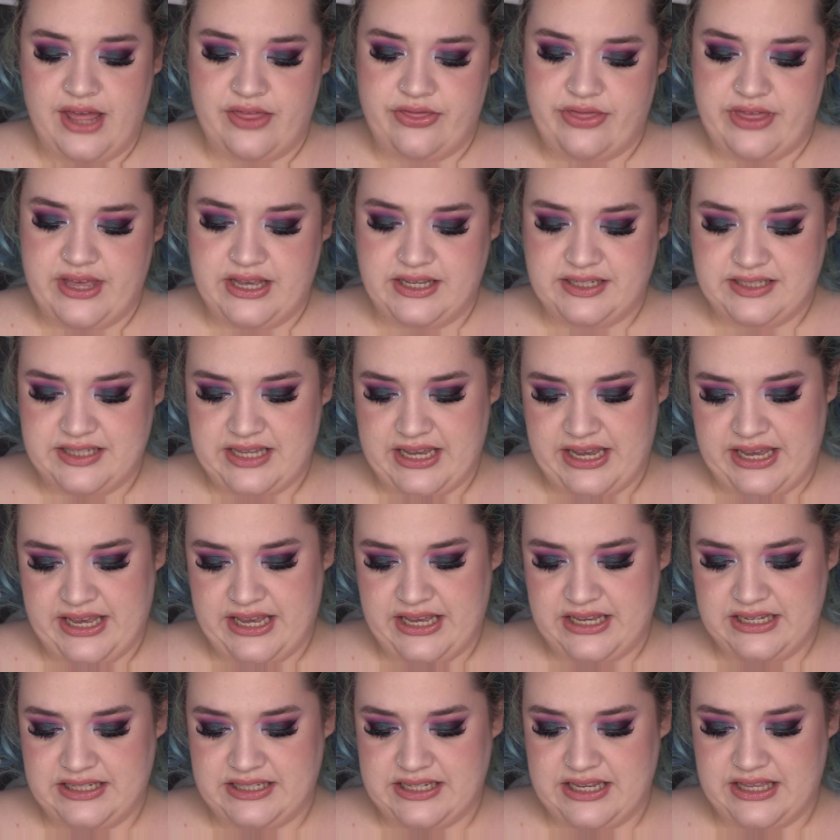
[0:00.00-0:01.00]
This
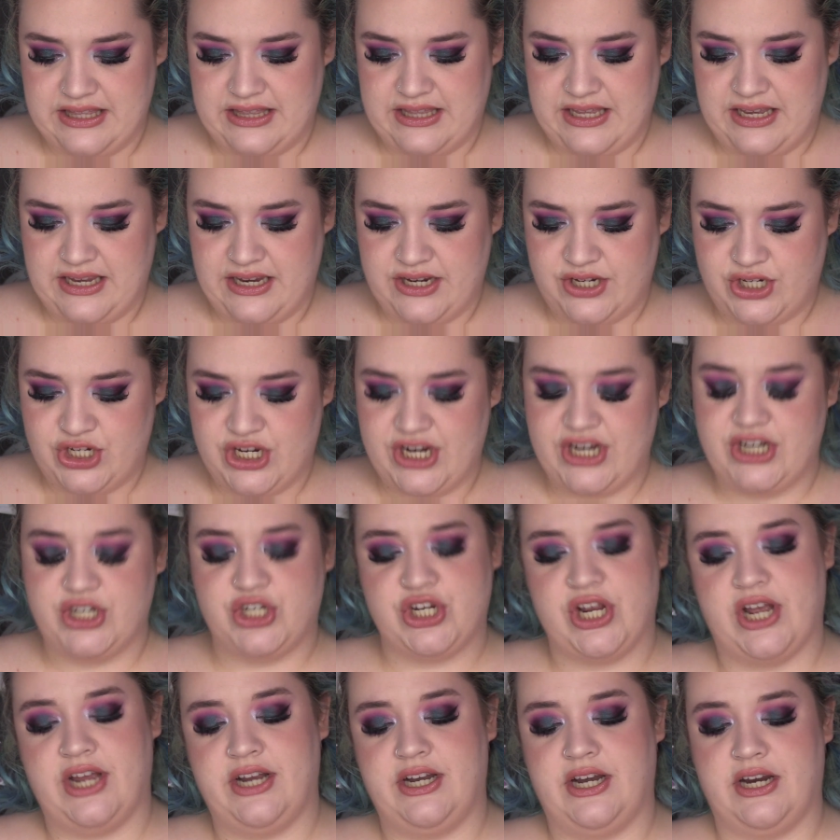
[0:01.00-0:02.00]
is the Sheer
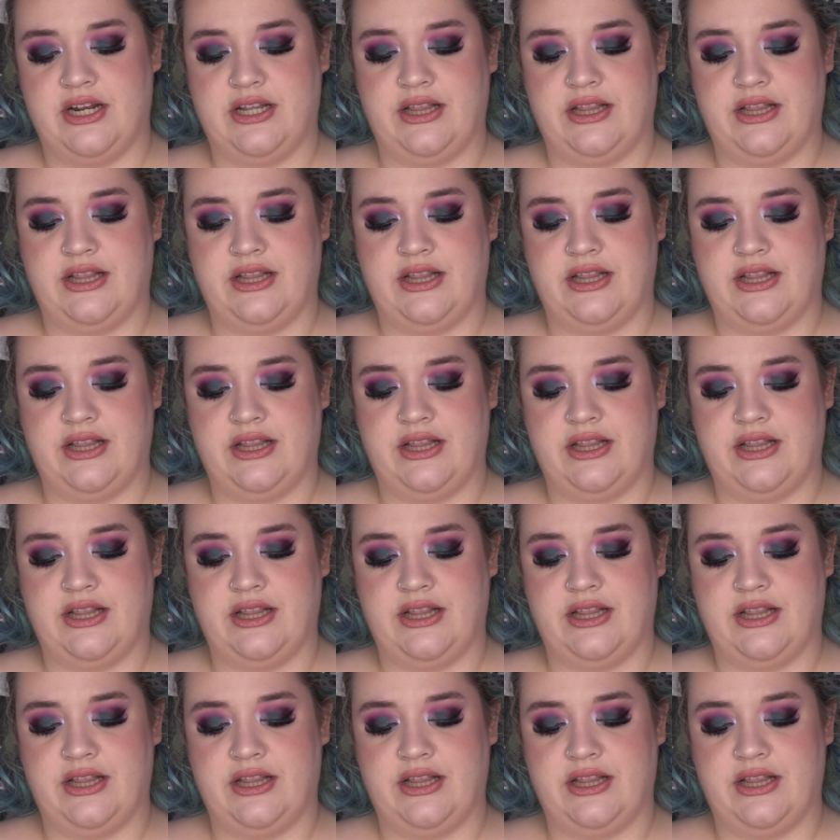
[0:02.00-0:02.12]
Shine